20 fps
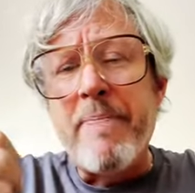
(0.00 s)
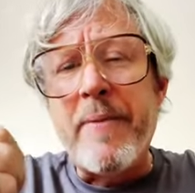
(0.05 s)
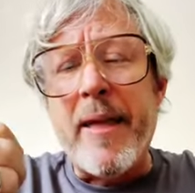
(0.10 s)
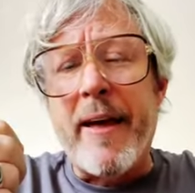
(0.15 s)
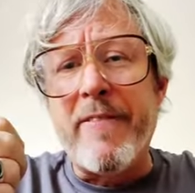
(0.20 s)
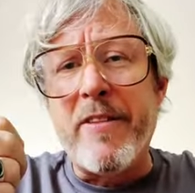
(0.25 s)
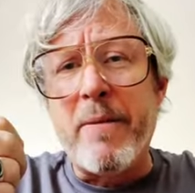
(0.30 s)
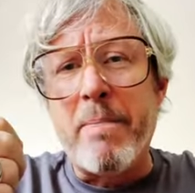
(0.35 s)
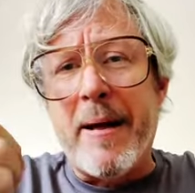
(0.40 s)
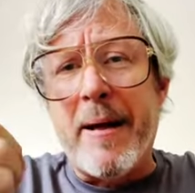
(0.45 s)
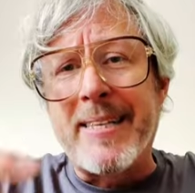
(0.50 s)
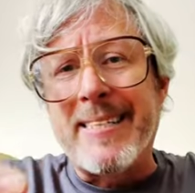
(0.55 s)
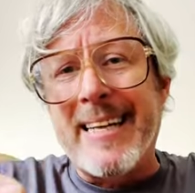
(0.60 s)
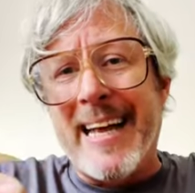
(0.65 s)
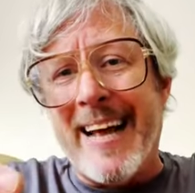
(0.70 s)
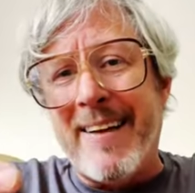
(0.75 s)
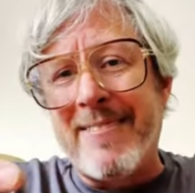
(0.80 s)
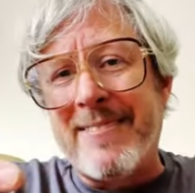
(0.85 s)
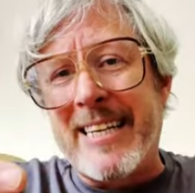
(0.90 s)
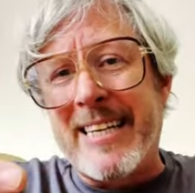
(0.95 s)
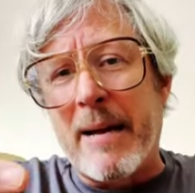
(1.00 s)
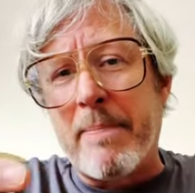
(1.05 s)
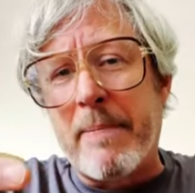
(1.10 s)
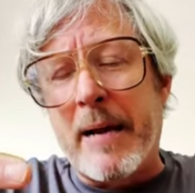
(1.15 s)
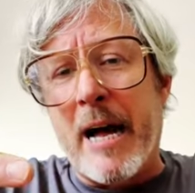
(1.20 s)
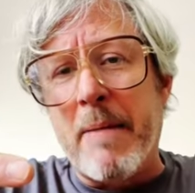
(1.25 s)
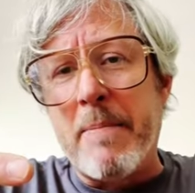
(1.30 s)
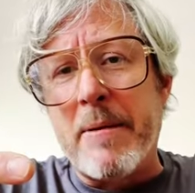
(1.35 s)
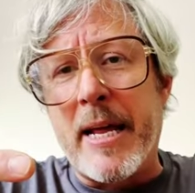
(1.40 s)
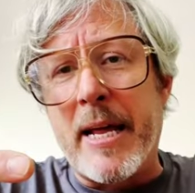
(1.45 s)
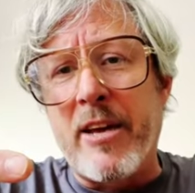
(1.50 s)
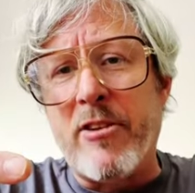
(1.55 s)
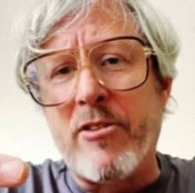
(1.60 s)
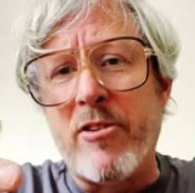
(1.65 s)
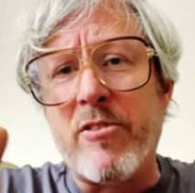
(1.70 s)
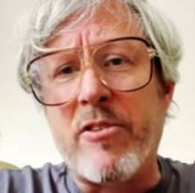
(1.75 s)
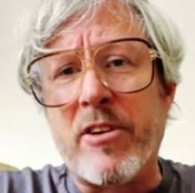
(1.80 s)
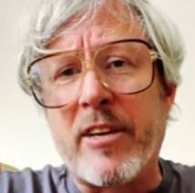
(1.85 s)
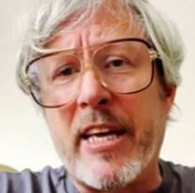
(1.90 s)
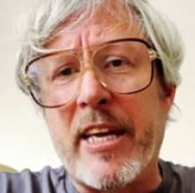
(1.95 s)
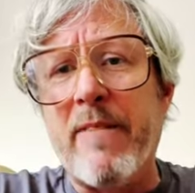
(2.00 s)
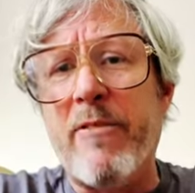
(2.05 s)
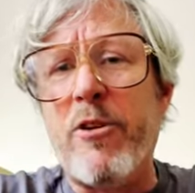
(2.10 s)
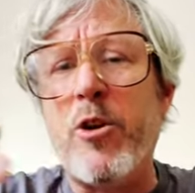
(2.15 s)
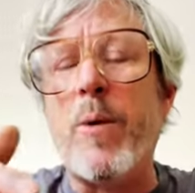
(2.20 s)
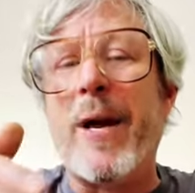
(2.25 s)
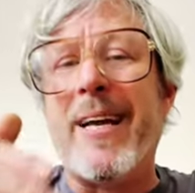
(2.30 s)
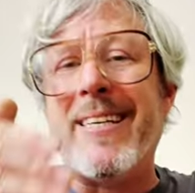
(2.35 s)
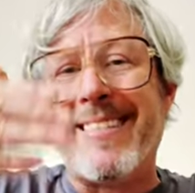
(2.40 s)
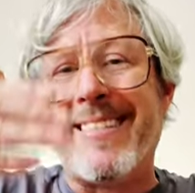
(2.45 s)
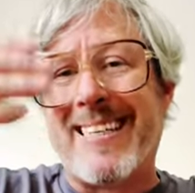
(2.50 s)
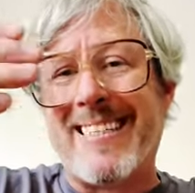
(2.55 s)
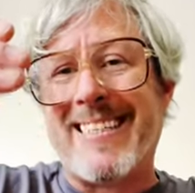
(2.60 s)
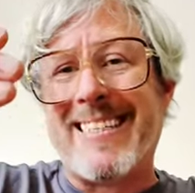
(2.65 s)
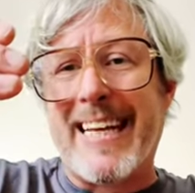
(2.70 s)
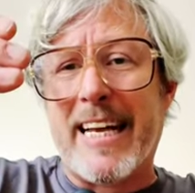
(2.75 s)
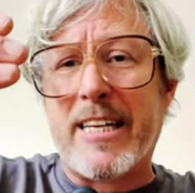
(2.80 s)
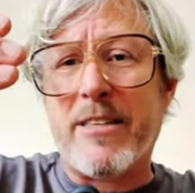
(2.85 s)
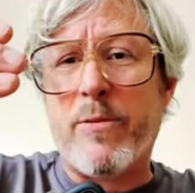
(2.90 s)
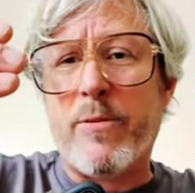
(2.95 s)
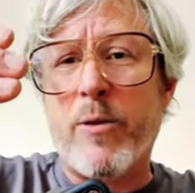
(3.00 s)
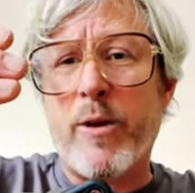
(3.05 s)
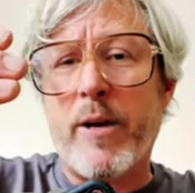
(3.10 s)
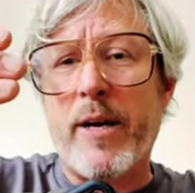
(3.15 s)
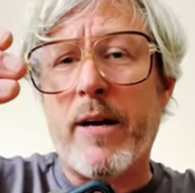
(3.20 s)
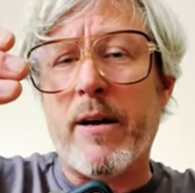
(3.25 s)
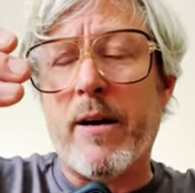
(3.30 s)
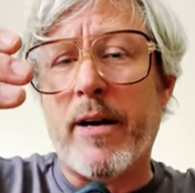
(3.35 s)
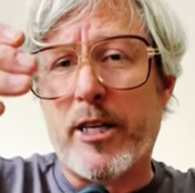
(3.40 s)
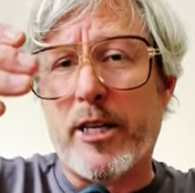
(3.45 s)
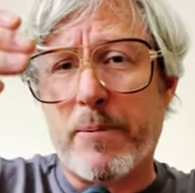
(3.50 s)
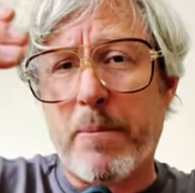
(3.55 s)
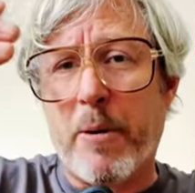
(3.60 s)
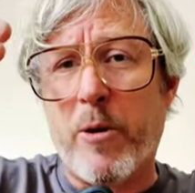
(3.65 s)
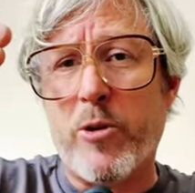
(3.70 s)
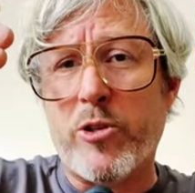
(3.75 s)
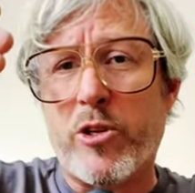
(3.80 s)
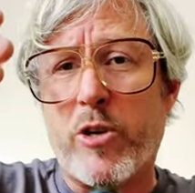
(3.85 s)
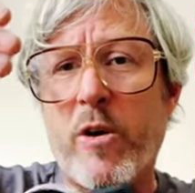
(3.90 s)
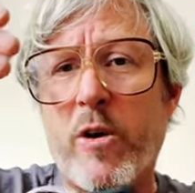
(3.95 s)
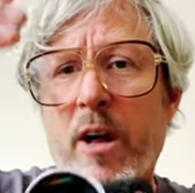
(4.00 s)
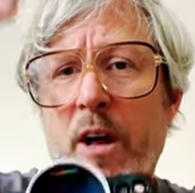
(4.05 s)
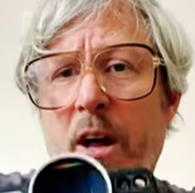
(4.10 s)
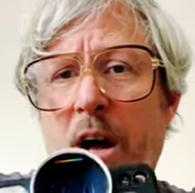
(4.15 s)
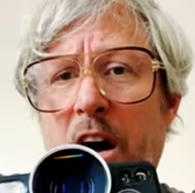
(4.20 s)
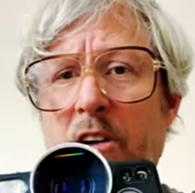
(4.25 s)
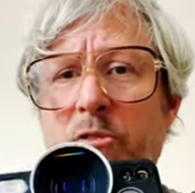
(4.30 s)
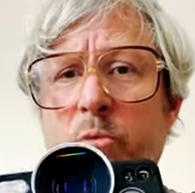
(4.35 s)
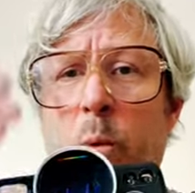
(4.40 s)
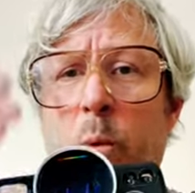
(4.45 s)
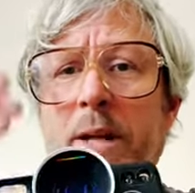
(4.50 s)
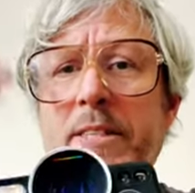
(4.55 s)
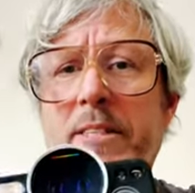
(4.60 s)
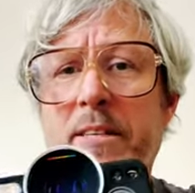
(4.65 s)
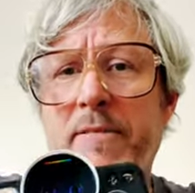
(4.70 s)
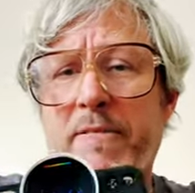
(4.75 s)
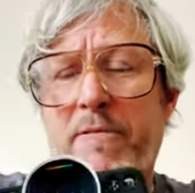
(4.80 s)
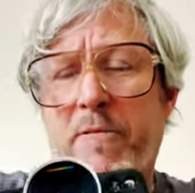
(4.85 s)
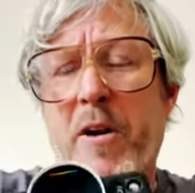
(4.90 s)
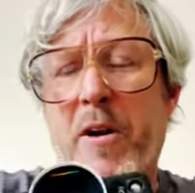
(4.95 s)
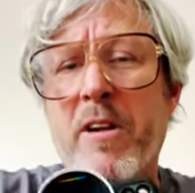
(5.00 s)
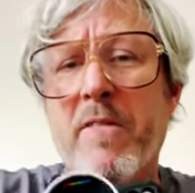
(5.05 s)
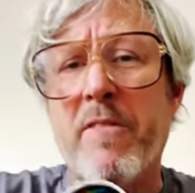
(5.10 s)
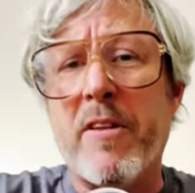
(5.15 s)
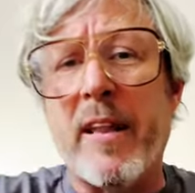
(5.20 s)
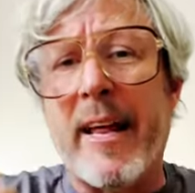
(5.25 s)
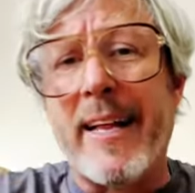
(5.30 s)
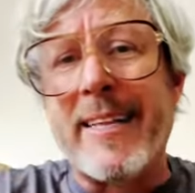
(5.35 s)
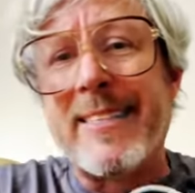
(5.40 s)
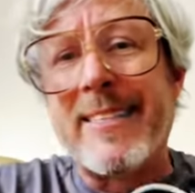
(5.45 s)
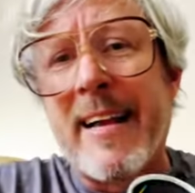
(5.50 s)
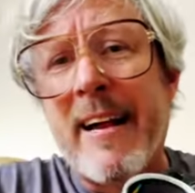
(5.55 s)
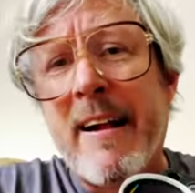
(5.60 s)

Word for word: and the best f-stop combination to give you a successful exposure of what's in front of the lens.